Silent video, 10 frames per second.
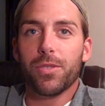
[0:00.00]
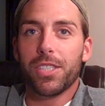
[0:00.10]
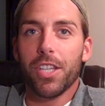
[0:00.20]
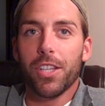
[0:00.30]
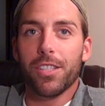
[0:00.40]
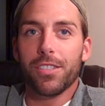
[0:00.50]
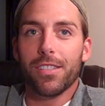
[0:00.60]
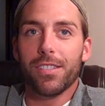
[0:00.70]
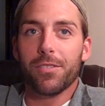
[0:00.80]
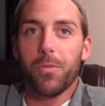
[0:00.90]
to each other
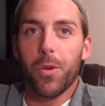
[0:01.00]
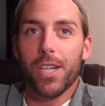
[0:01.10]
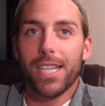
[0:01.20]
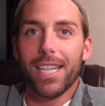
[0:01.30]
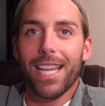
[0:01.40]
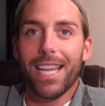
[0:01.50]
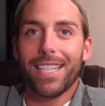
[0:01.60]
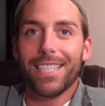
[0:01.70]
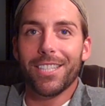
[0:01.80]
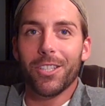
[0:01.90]
this morning,
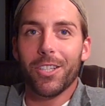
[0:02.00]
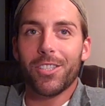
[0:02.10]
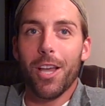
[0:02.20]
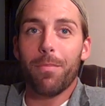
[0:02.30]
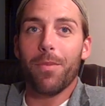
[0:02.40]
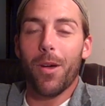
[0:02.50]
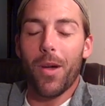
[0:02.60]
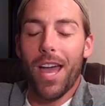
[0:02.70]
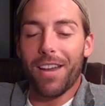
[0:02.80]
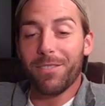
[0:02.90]
and he looks up
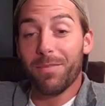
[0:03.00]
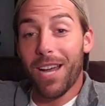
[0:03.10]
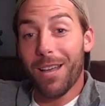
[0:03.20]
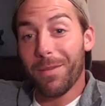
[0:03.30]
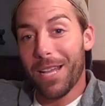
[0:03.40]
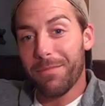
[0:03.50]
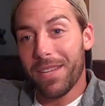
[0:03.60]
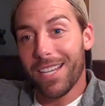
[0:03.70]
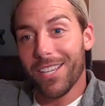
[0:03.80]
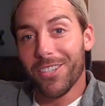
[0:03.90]
out of his Bible at
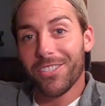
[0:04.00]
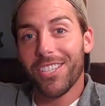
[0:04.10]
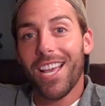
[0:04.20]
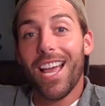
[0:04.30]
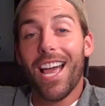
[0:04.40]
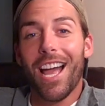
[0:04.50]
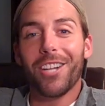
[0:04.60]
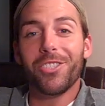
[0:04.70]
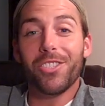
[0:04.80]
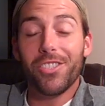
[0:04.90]
me and he goes,
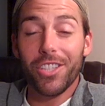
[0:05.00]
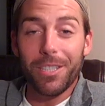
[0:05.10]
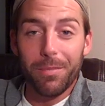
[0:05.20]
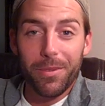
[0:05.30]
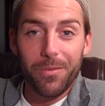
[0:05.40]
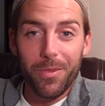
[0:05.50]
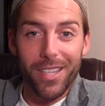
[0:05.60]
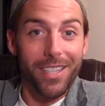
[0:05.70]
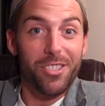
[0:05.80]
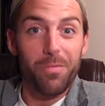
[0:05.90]
"How'd you sleep?"
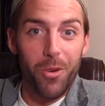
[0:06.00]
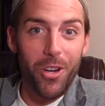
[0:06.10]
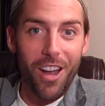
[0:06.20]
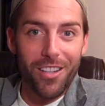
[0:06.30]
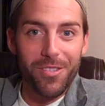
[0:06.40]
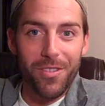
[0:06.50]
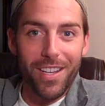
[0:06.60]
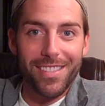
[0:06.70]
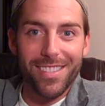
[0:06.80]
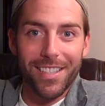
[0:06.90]
with like a smirk on his
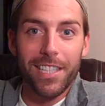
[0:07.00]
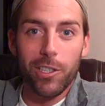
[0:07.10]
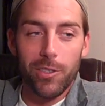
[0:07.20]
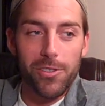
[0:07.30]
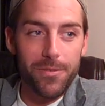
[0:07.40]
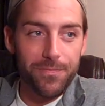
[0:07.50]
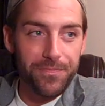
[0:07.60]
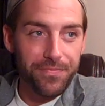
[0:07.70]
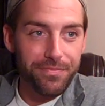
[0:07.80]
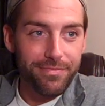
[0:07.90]
face, and giggles.
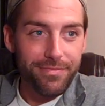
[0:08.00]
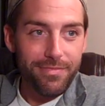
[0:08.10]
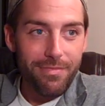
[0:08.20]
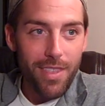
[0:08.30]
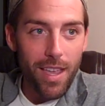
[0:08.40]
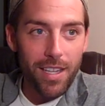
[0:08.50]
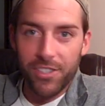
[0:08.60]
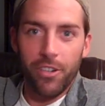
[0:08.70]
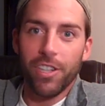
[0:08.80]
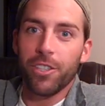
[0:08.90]

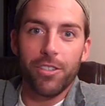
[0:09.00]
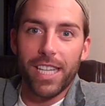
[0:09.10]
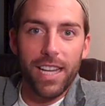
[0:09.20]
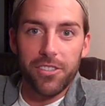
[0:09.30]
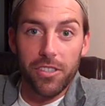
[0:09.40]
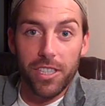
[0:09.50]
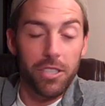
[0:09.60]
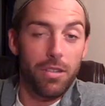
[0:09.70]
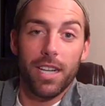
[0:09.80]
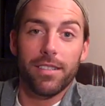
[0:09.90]
Because he already knew the answer. He
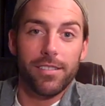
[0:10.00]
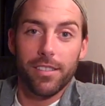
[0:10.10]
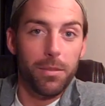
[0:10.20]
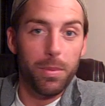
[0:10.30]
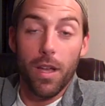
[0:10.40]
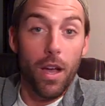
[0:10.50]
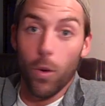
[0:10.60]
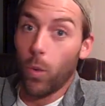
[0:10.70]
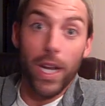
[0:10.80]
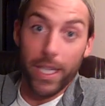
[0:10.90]
knew I didn't sleep
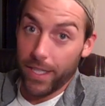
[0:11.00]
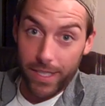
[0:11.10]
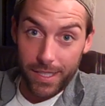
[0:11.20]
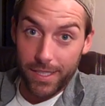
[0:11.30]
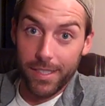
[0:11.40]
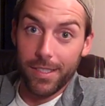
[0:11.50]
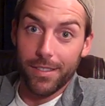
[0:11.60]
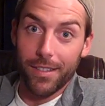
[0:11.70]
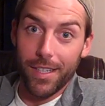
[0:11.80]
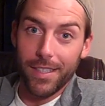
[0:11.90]
a wink,
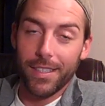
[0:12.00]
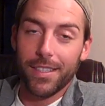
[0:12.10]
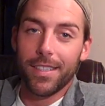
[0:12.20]
right?